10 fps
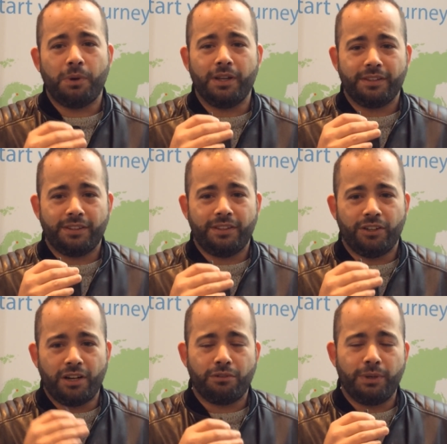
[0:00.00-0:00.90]
but they
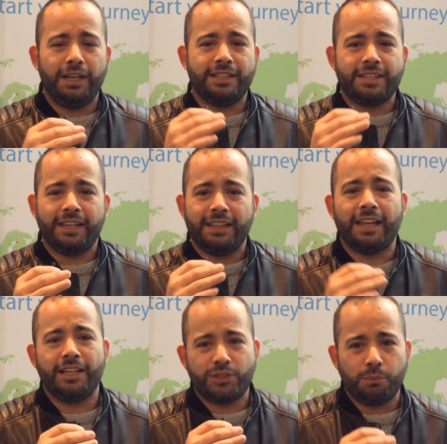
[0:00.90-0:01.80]
are not really taking
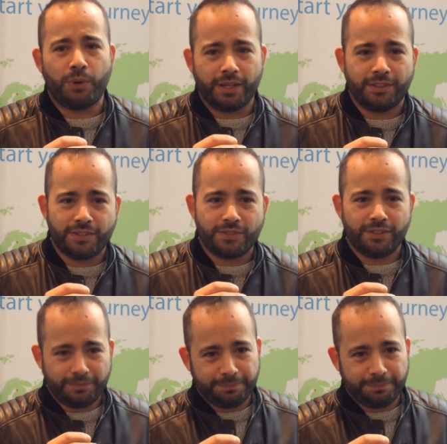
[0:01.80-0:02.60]
that into practice.